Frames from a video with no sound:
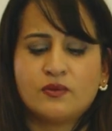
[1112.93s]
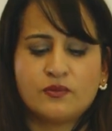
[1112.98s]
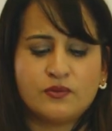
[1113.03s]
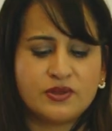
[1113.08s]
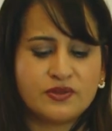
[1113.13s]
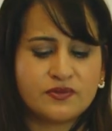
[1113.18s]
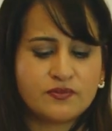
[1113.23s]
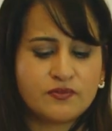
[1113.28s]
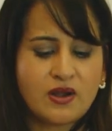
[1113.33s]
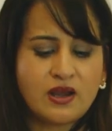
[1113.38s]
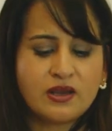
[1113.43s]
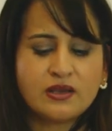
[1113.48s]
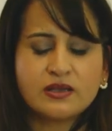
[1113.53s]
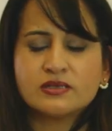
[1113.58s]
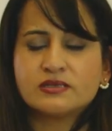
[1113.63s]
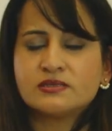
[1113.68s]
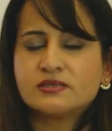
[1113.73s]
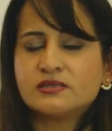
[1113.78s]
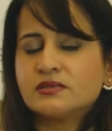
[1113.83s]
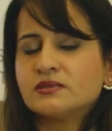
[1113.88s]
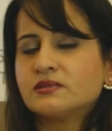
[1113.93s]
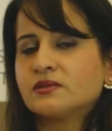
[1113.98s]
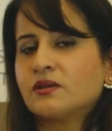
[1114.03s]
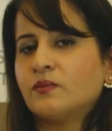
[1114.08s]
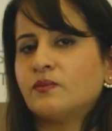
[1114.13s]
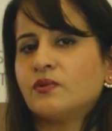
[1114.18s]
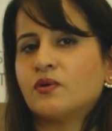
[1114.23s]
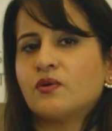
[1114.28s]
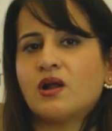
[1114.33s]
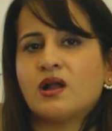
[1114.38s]
with Ruckus, Cisco
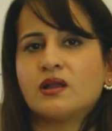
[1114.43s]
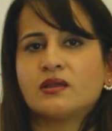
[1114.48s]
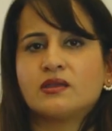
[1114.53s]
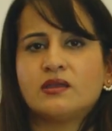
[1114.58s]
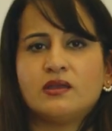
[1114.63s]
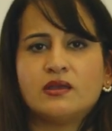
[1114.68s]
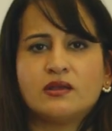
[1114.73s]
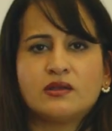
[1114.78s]
Meraki,